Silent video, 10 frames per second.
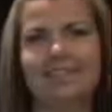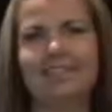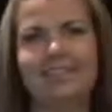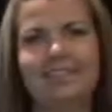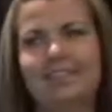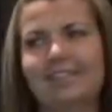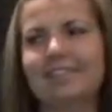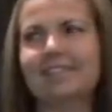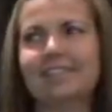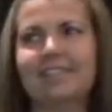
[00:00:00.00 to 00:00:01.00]

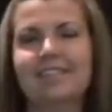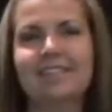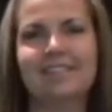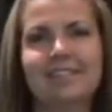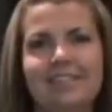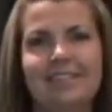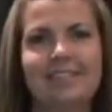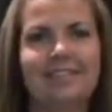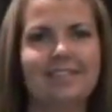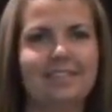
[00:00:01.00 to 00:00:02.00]

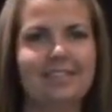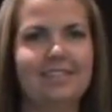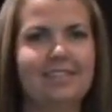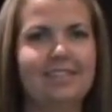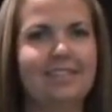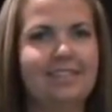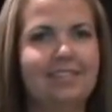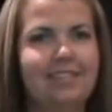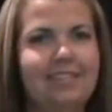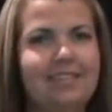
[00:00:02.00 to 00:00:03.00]

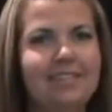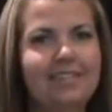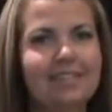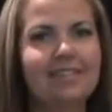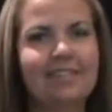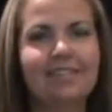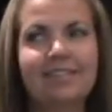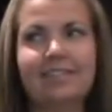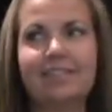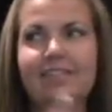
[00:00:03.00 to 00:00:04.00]

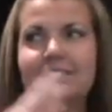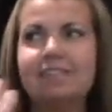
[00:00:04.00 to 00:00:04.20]
[no speech]